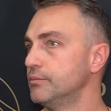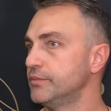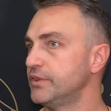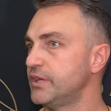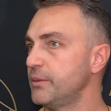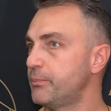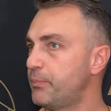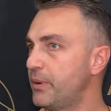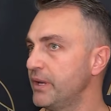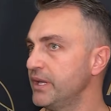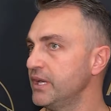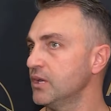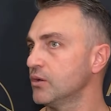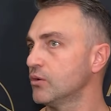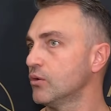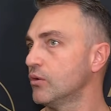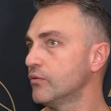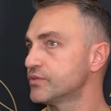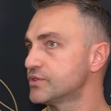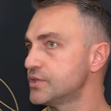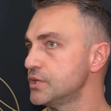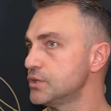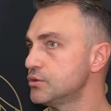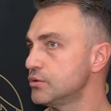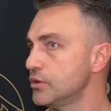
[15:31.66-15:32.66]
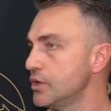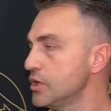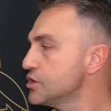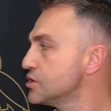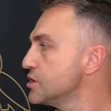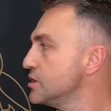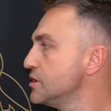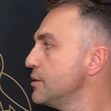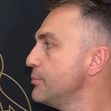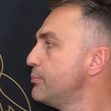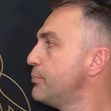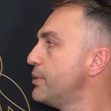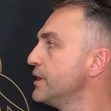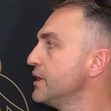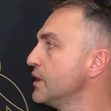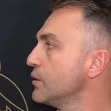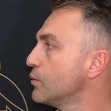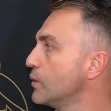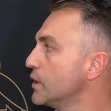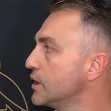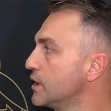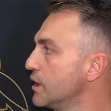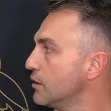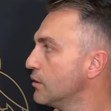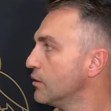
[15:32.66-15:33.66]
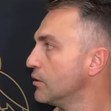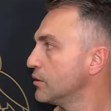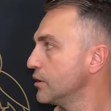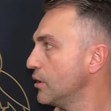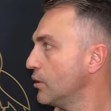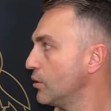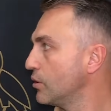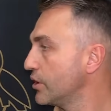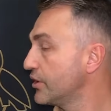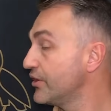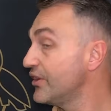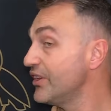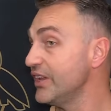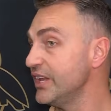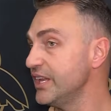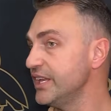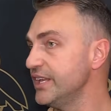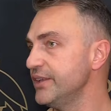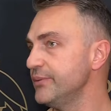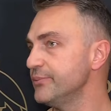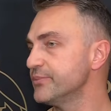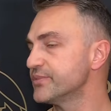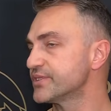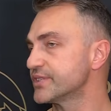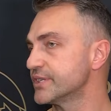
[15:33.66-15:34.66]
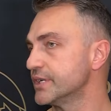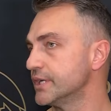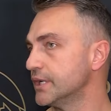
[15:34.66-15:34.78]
Depending on the situation, depending on teams,